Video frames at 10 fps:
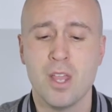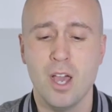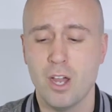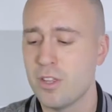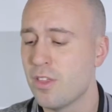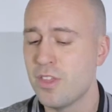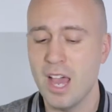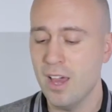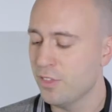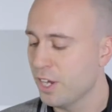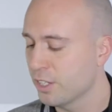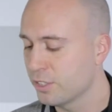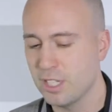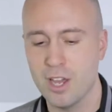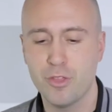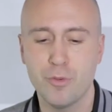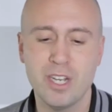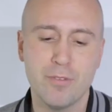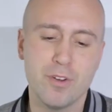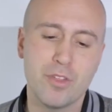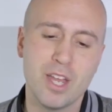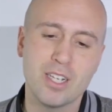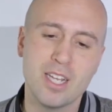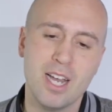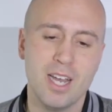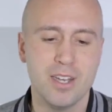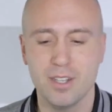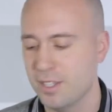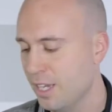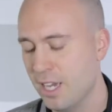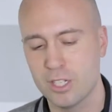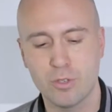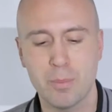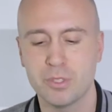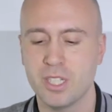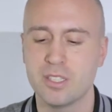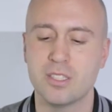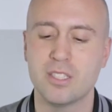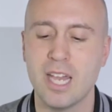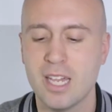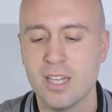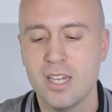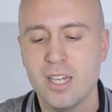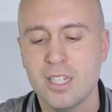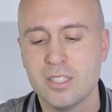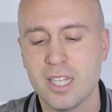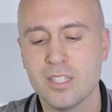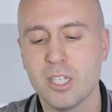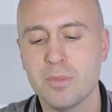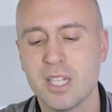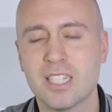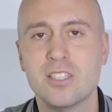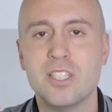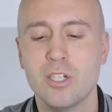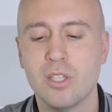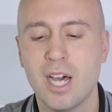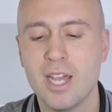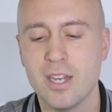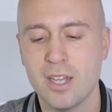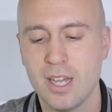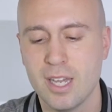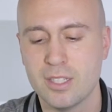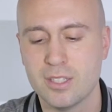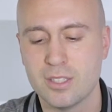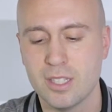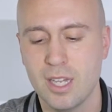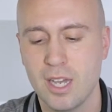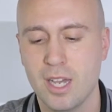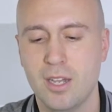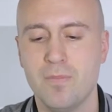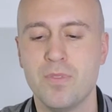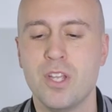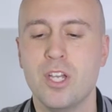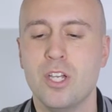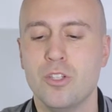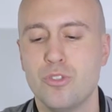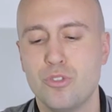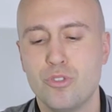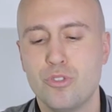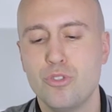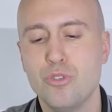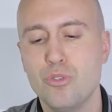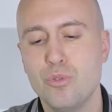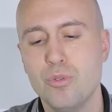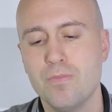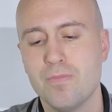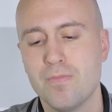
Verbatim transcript: Other than that, there's uh, three different things that uh, Crep Protect is saying. Saying something like zeolite, it's um, to